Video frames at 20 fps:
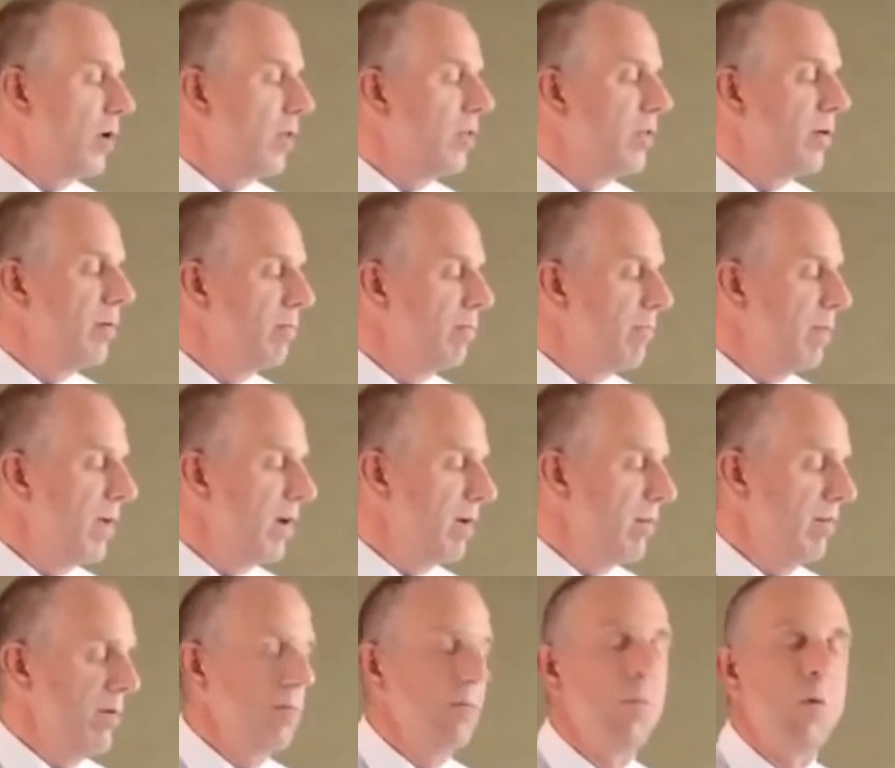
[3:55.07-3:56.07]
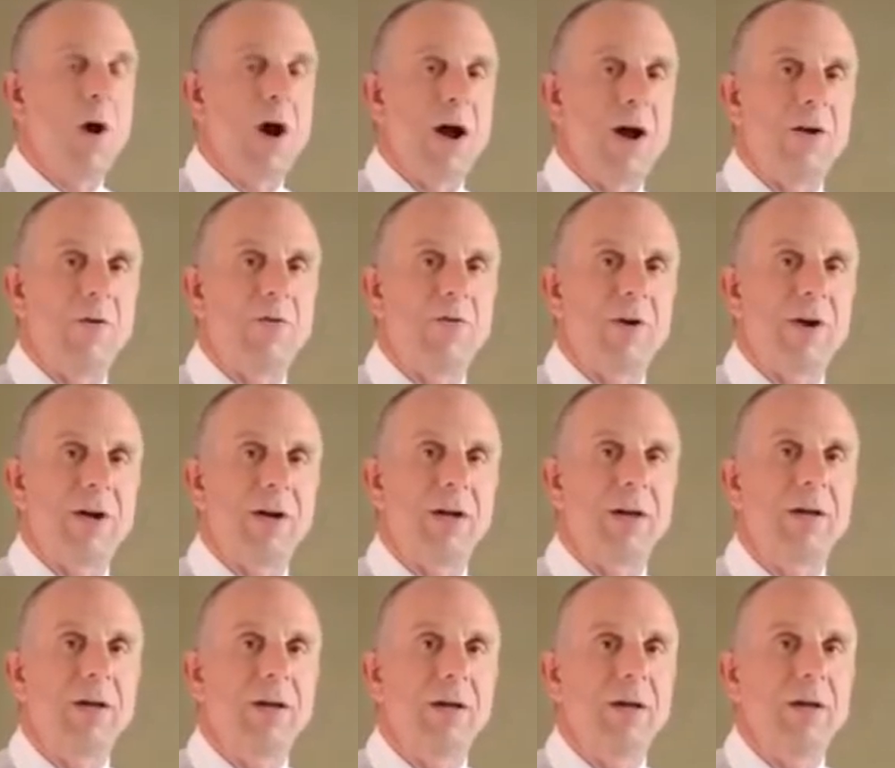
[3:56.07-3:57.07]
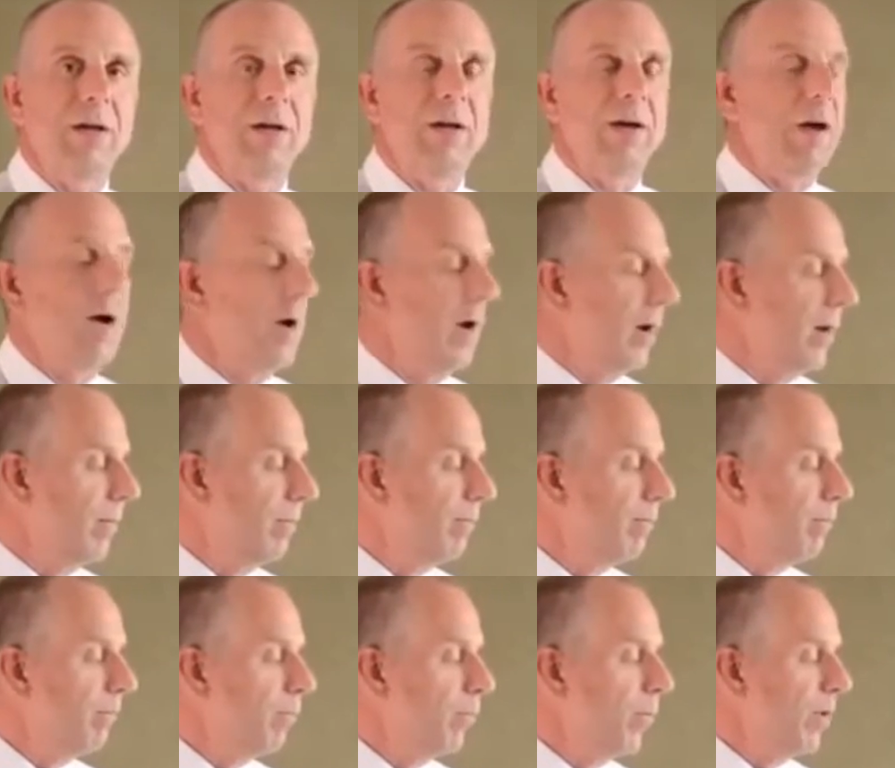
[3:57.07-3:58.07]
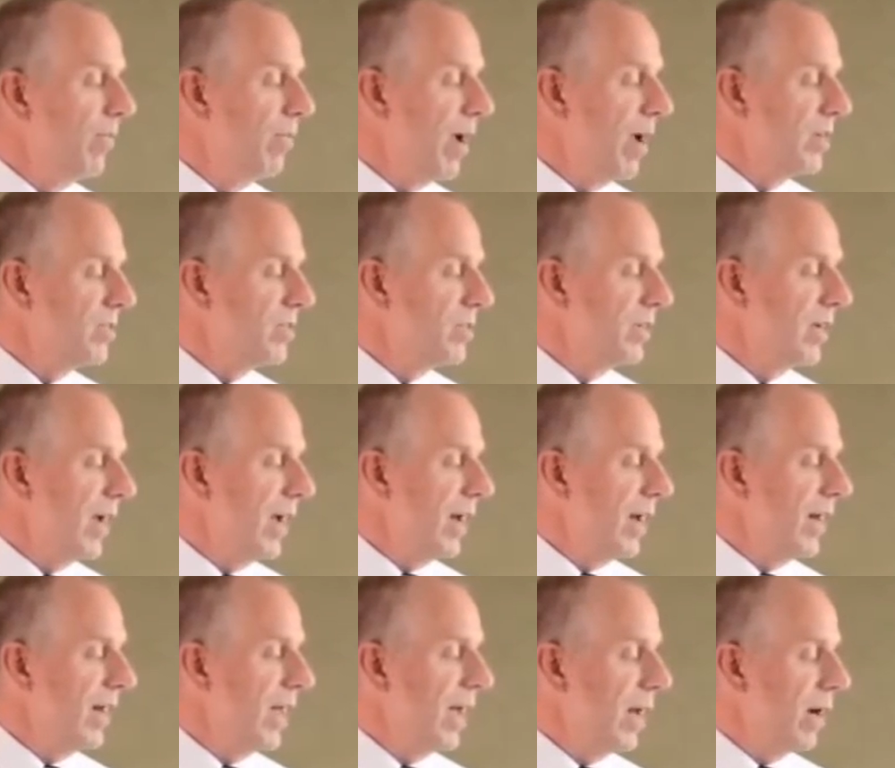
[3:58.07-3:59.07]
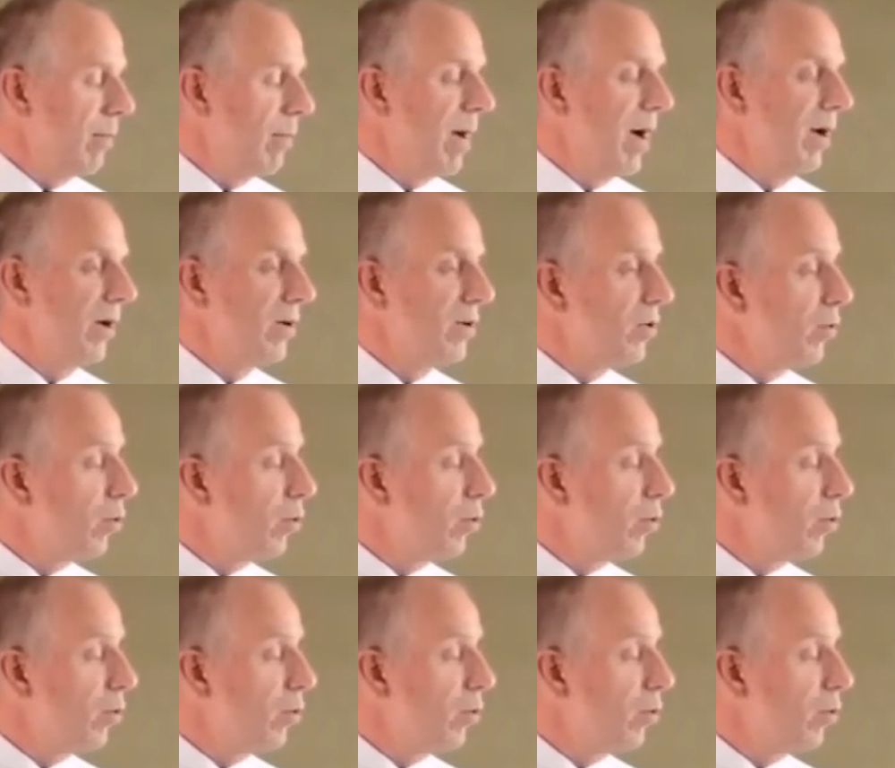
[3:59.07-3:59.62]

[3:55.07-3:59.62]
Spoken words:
the minimum wandering. We've actually got it on about